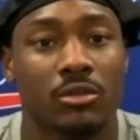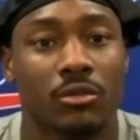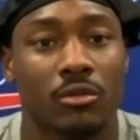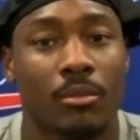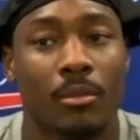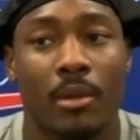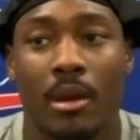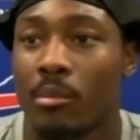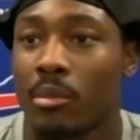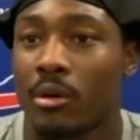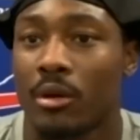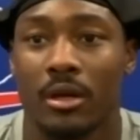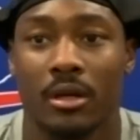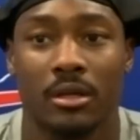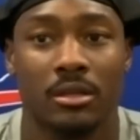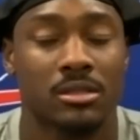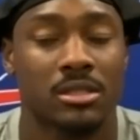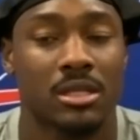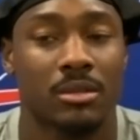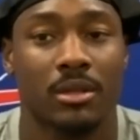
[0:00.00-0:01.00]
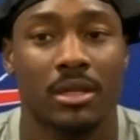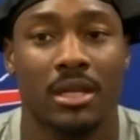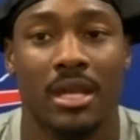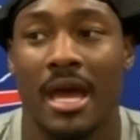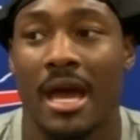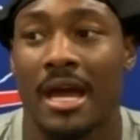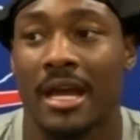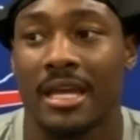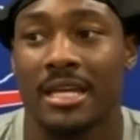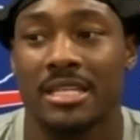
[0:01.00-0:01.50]
remember and something that
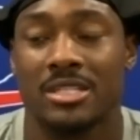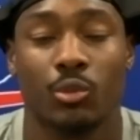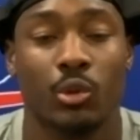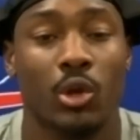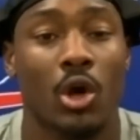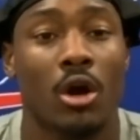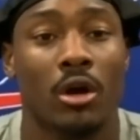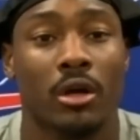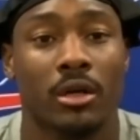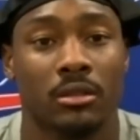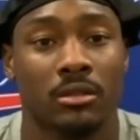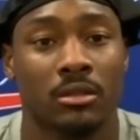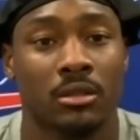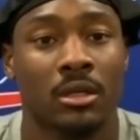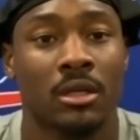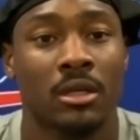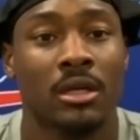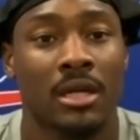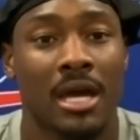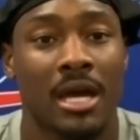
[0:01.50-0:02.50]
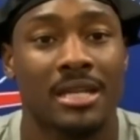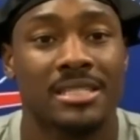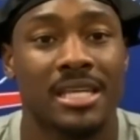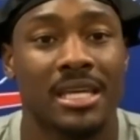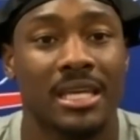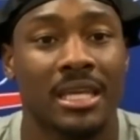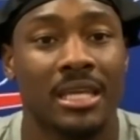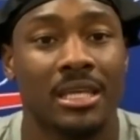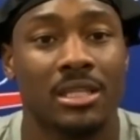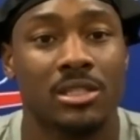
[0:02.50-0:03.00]
I guess we all can kind of
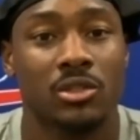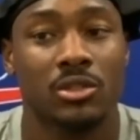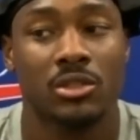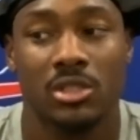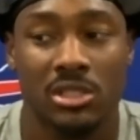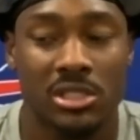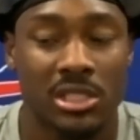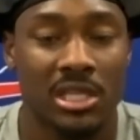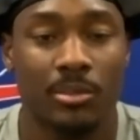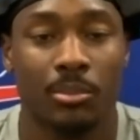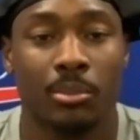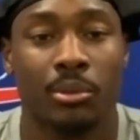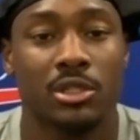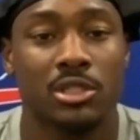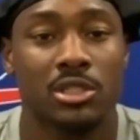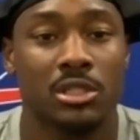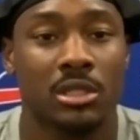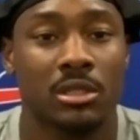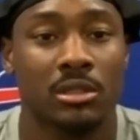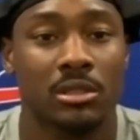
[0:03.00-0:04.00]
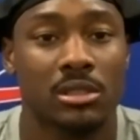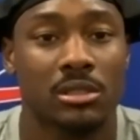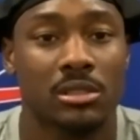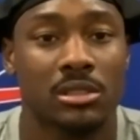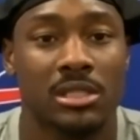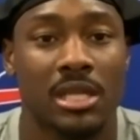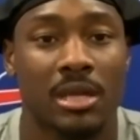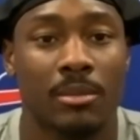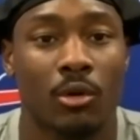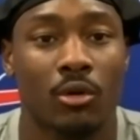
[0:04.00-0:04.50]
take heed to. Just keep pushing and
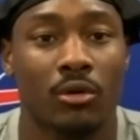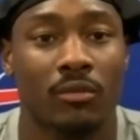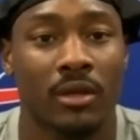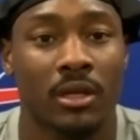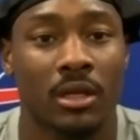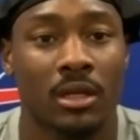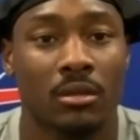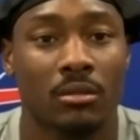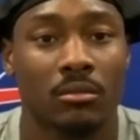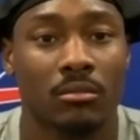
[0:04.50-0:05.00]
stay motivated.